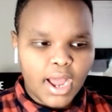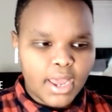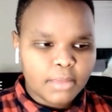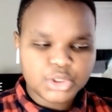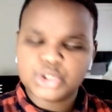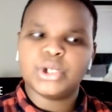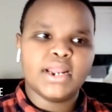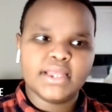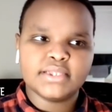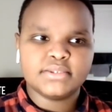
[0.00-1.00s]
I am just
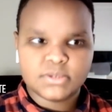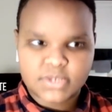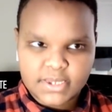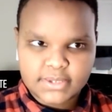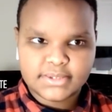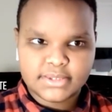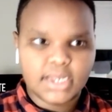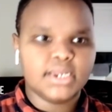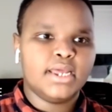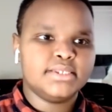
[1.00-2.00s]
trying to get things
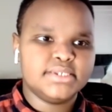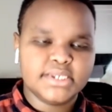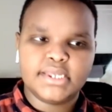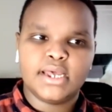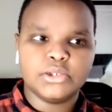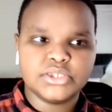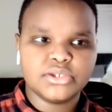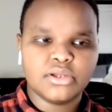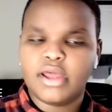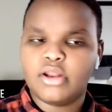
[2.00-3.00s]
done at city council.